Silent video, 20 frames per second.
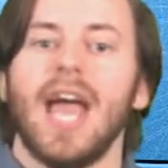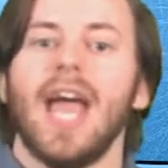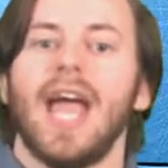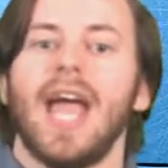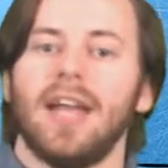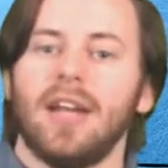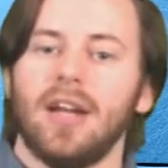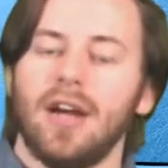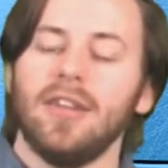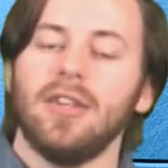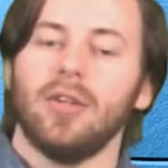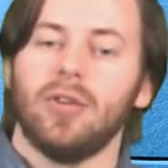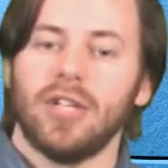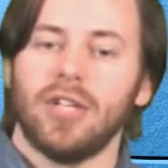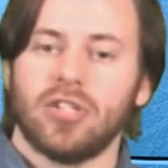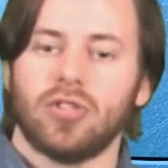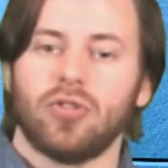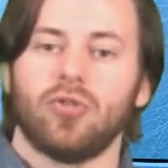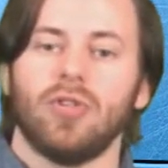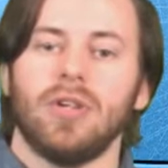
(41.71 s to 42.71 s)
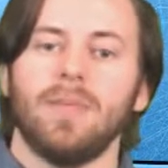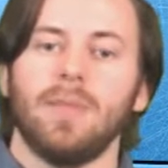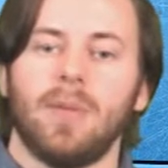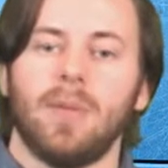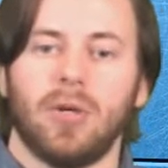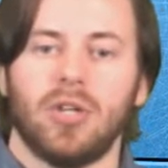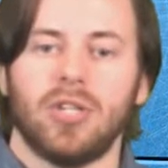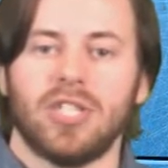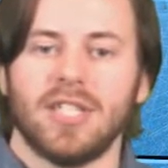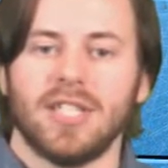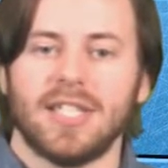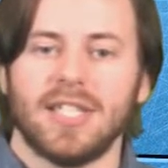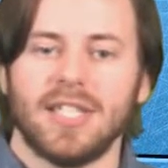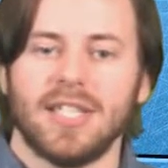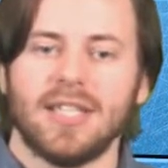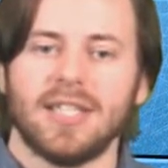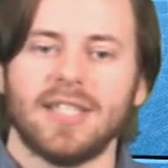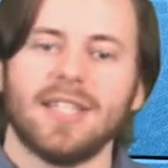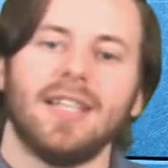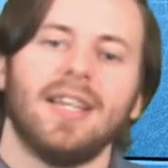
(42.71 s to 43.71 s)
and other extreme
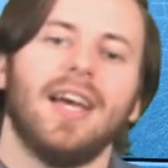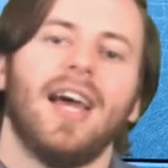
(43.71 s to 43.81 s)
emergencies.